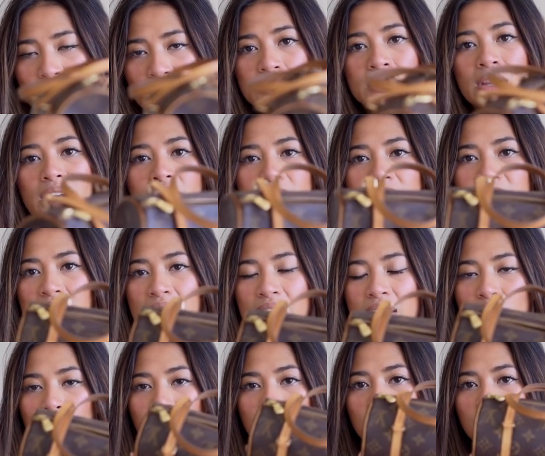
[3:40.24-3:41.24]
just like a
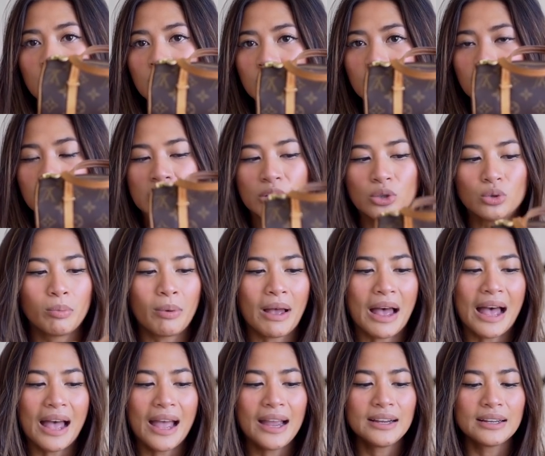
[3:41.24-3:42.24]
cylindrical little
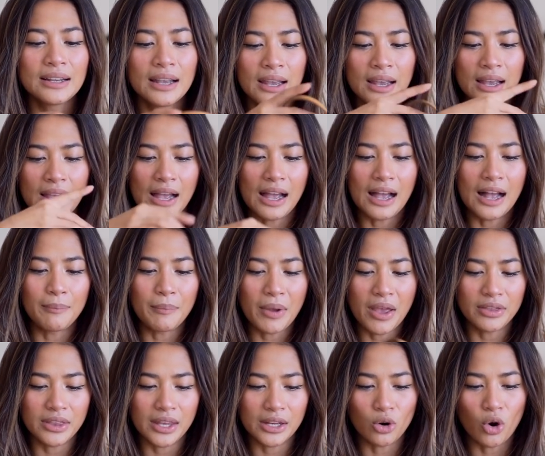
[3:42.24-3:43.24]
bag, um,
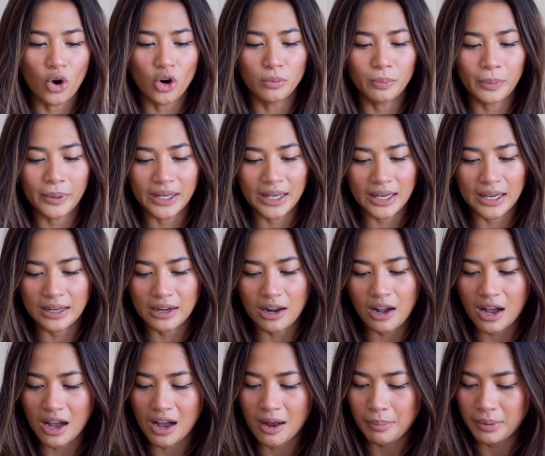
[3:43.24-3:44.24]
and then opening it
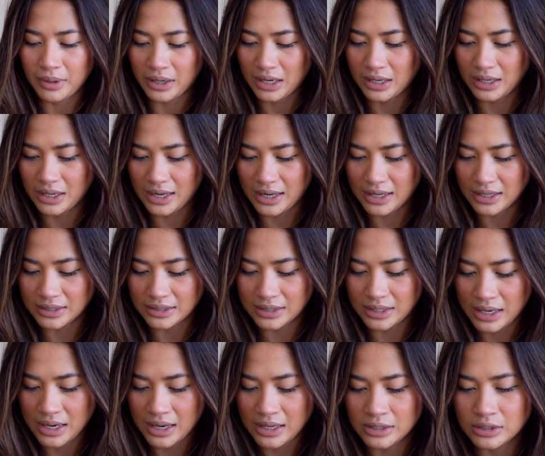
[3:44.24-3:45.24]
up, it
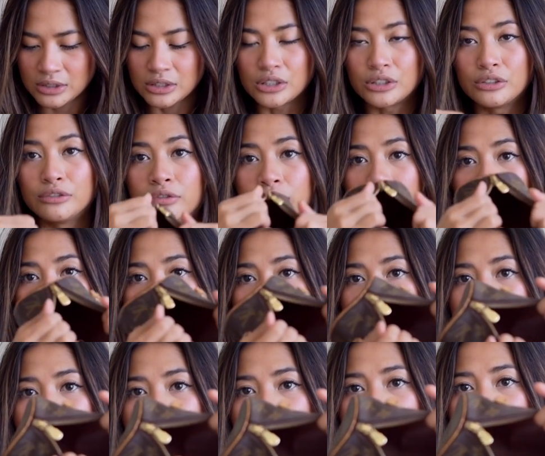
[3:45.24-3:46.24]
is sort of
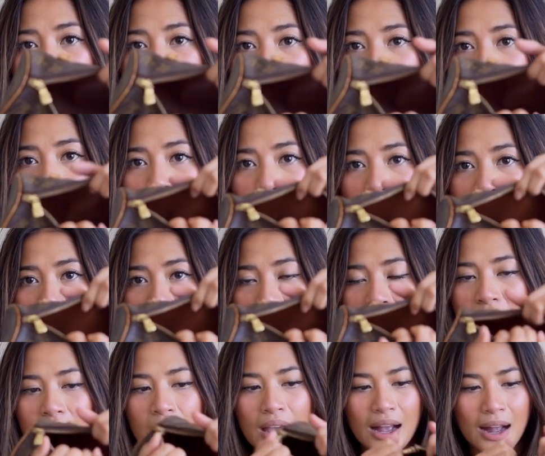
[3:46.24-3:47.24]
lined
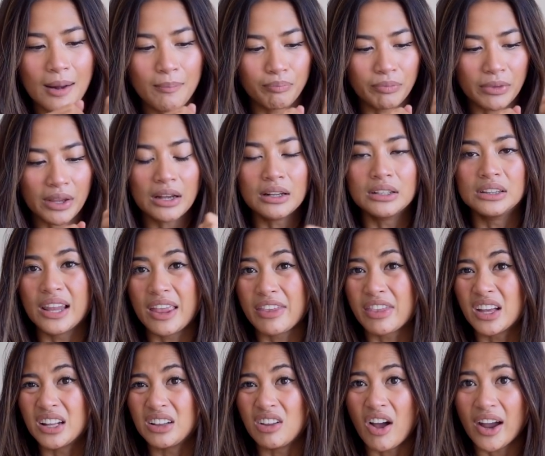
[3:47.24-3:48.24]
with um,
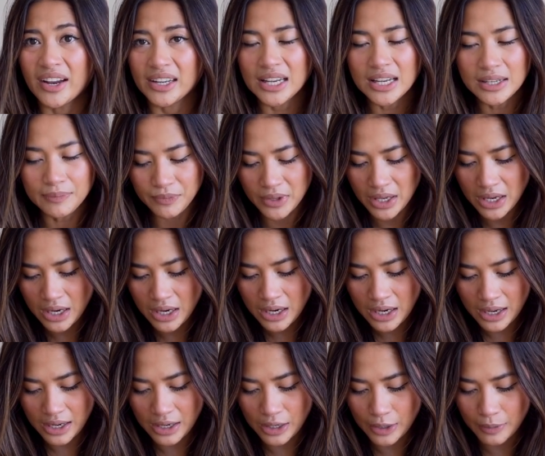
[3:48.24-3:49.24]
leather lining.
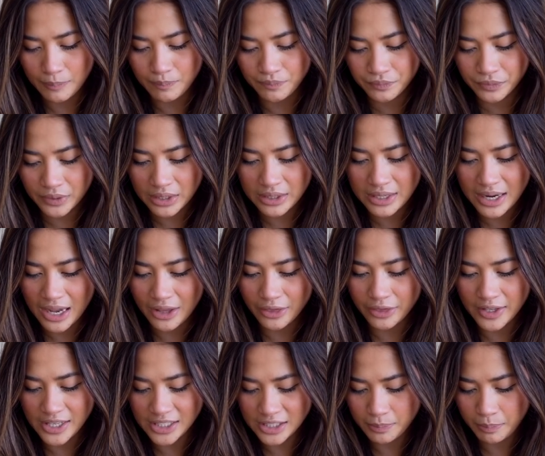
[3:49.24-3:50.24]
Um, now
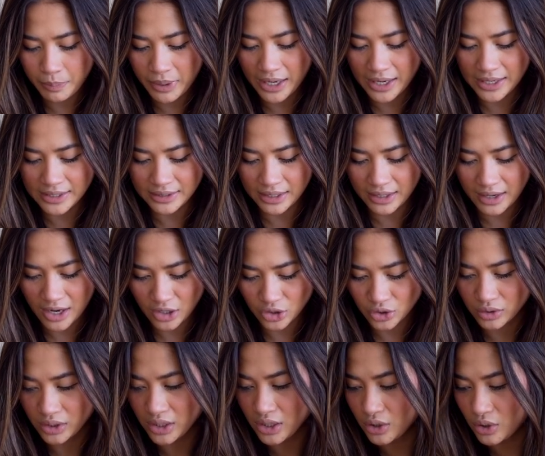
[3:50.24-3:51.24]
this piece I
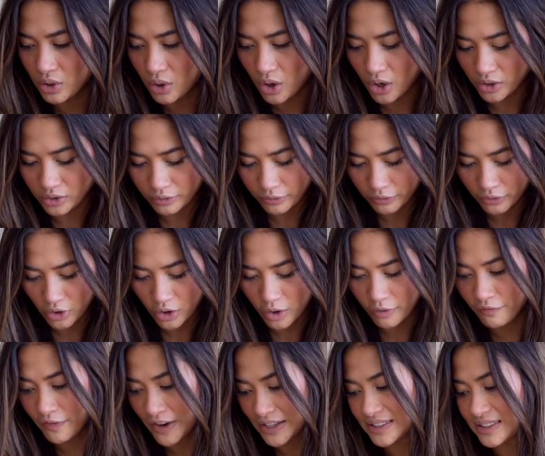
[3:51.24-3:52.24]
actually got
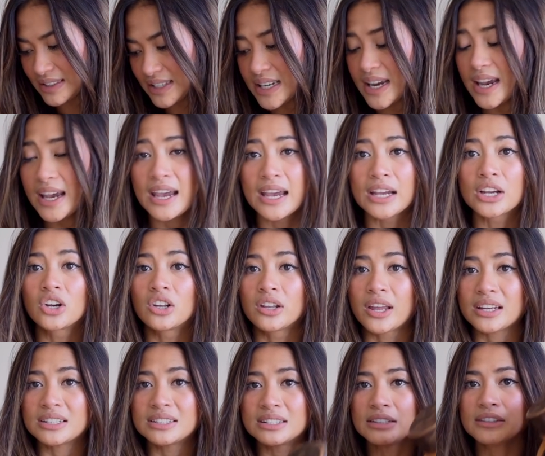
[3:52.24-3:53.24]
from Vestiaire
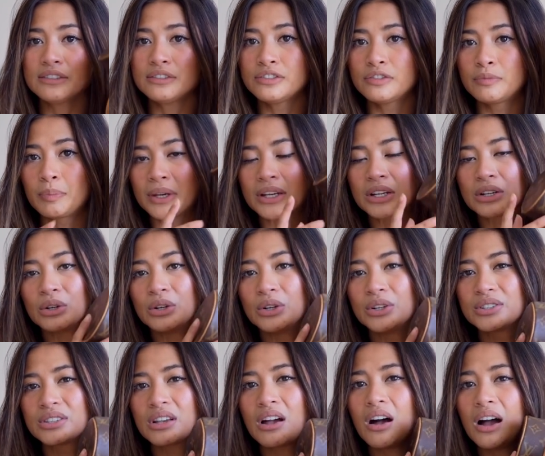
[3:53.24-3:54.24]
Collective
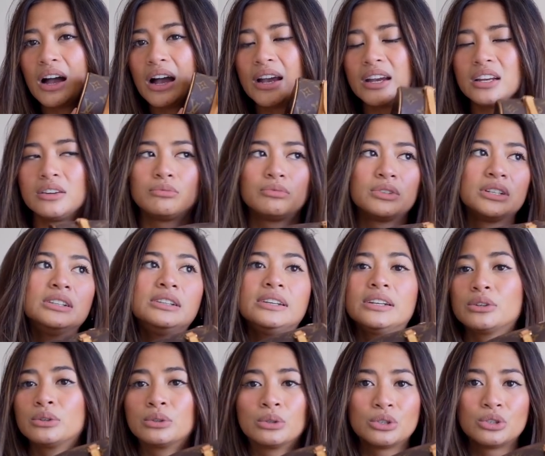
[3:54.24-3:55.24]
because I really
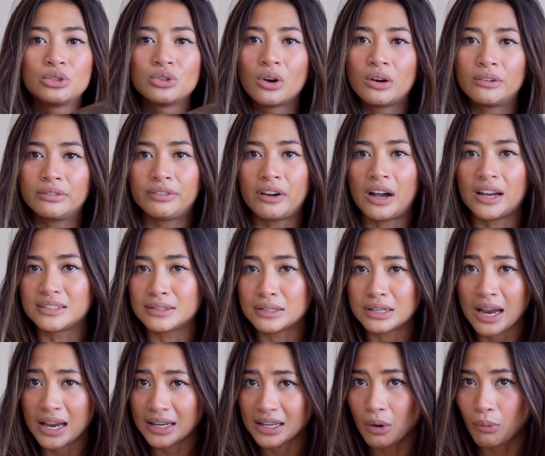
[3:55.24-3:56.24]
could not find it
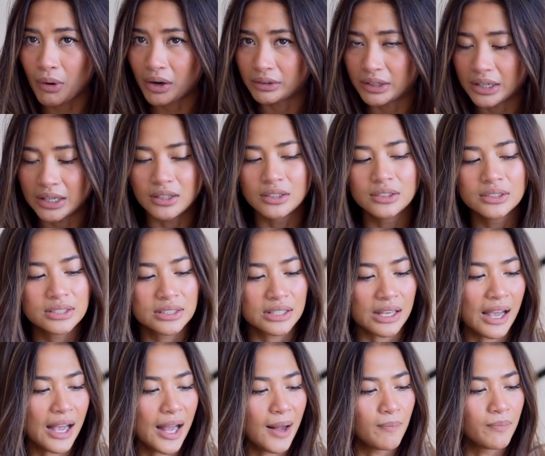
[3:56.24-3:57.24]
anywhere else.
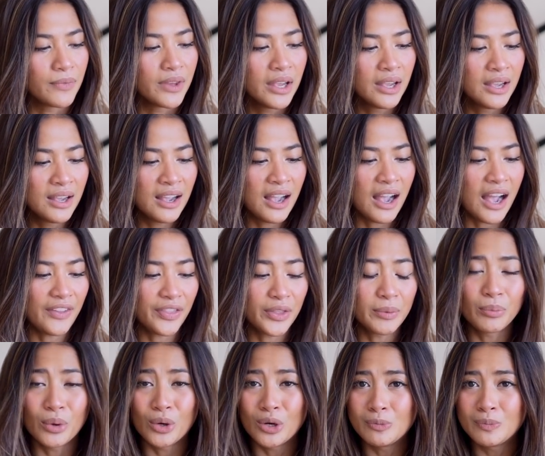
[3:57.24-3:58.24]
Um, at the
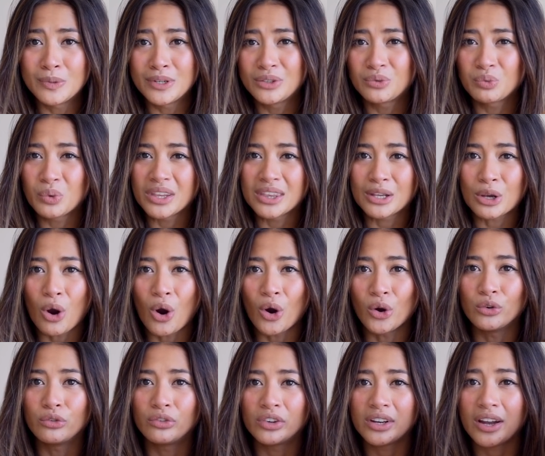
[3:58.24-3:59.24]
moment with
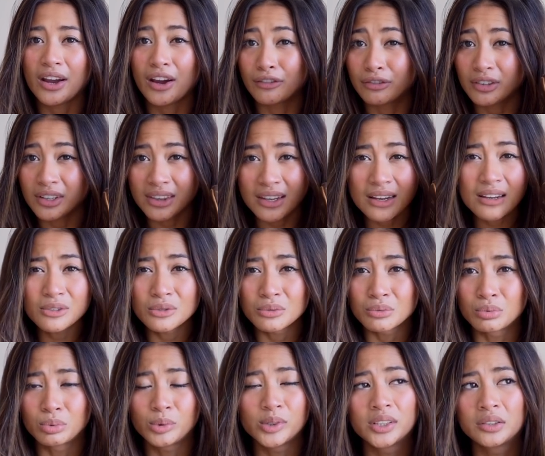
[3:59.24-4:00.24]
COVID, everything is
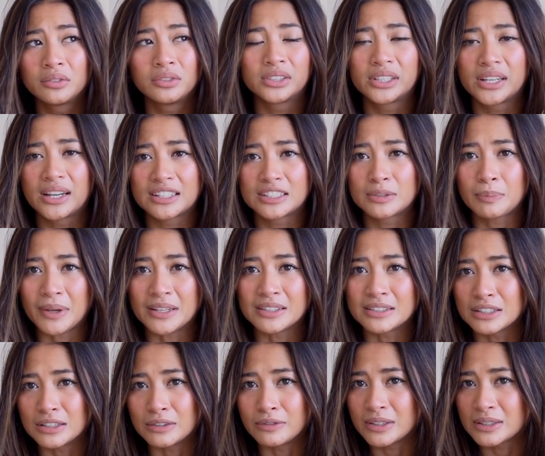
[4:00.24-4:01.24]
really really
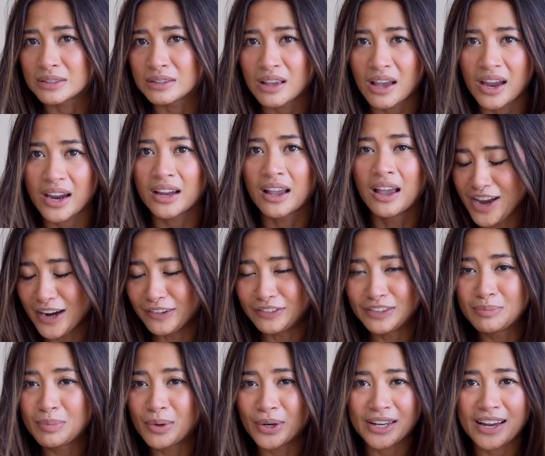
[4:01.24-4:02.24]
expensive. It's like
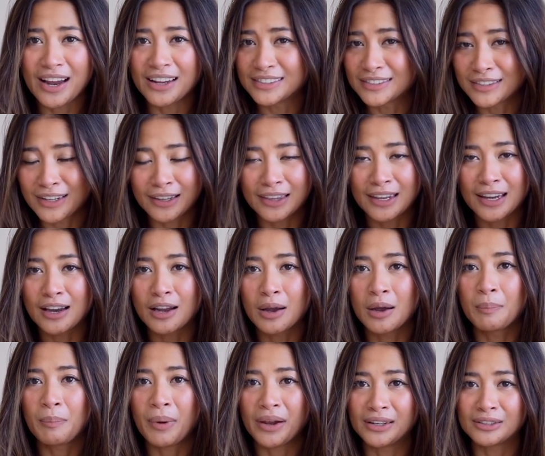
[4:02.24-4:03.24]
everybody has nothing
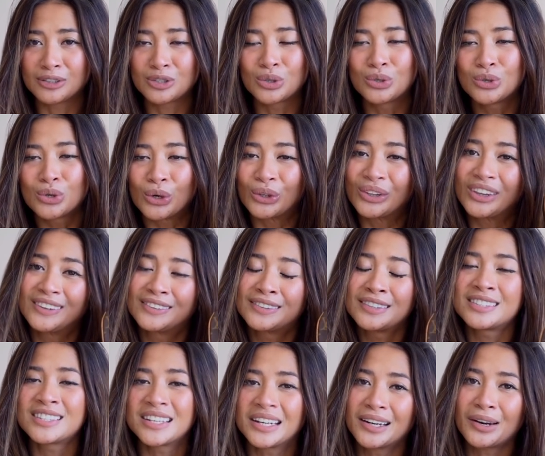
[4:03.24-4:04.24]
better to do than to
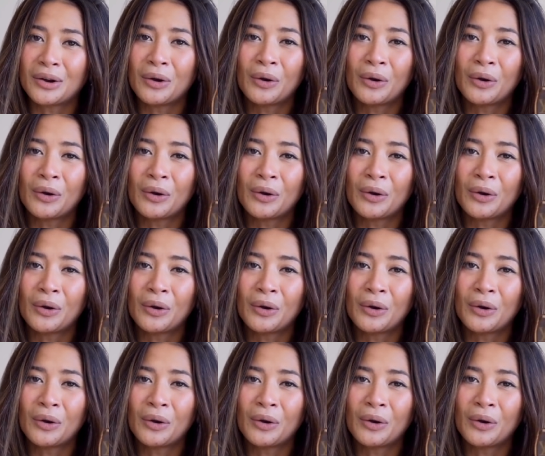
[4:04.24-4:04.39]
sit at